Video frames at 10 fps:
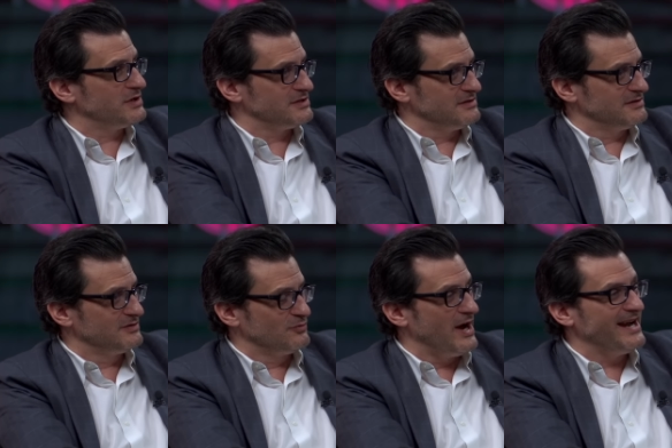wasn't
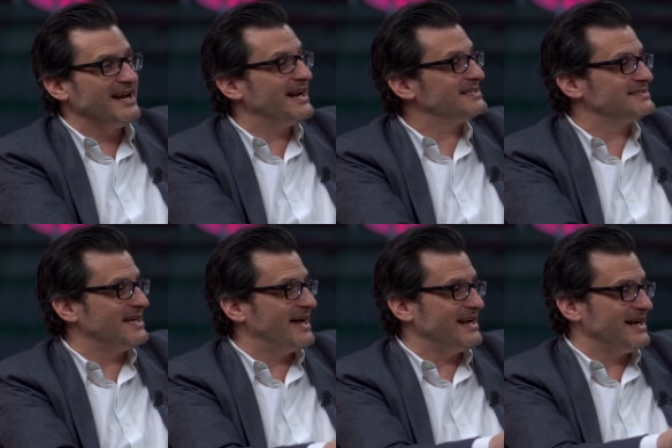right and it's
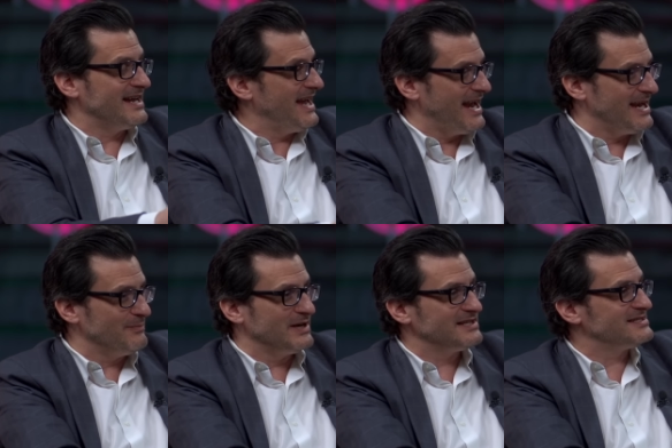not a
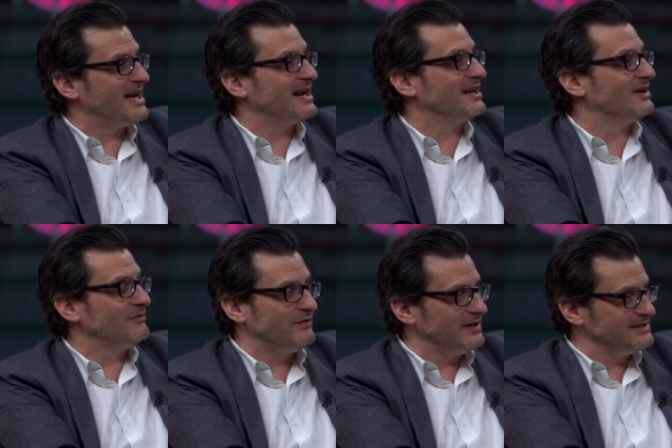game and it's not a
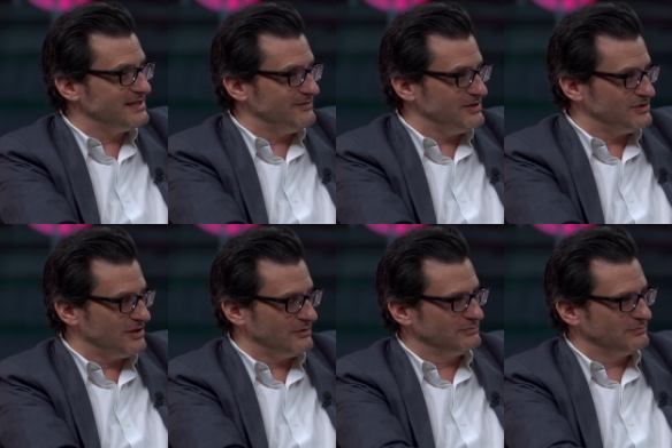little fun TV show.